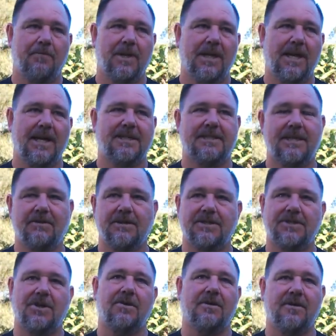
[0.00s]
Yes, there are
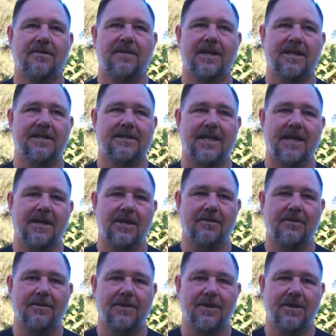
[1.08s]
certain things that
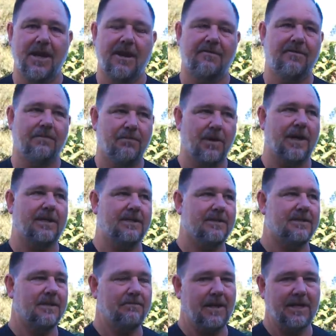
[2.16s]
you have to
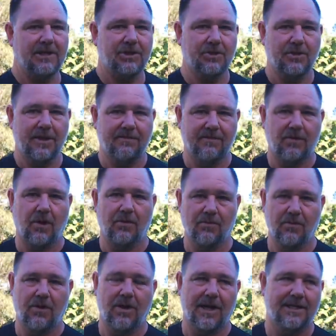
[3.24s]
practice and make sure you've got
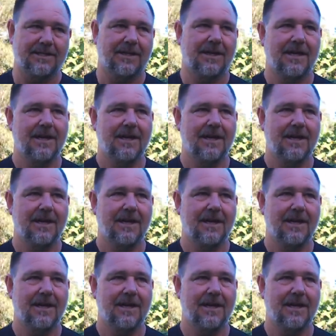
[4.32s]
right.